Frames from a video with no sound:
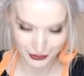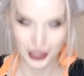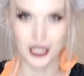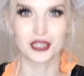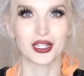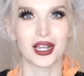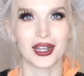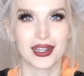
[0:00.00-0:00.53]
Good
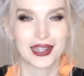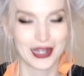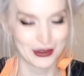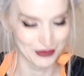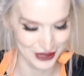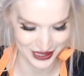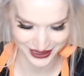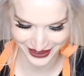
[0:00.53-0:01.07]
luck. I'm
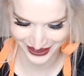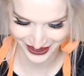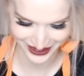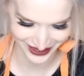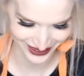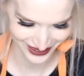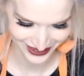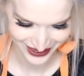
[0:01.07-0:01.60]
just kidding.
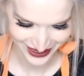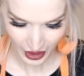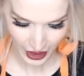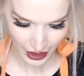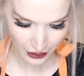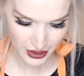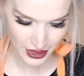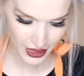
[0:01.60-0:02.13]

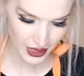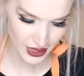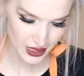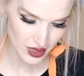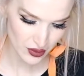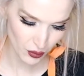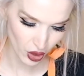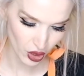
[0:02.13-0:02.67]
I would say a
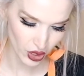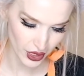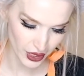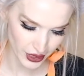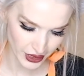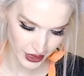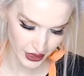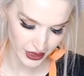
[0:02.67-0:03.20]
small
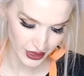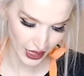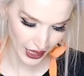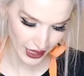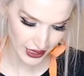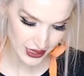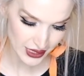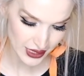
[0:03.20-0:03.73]
onion
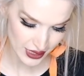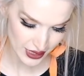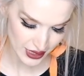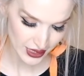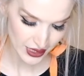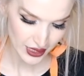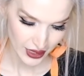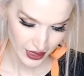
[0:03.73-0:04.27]
diced
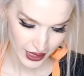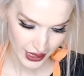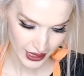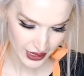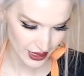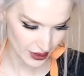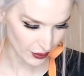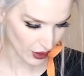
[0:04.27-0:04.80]

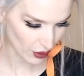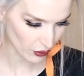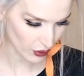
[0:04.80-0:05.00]
is about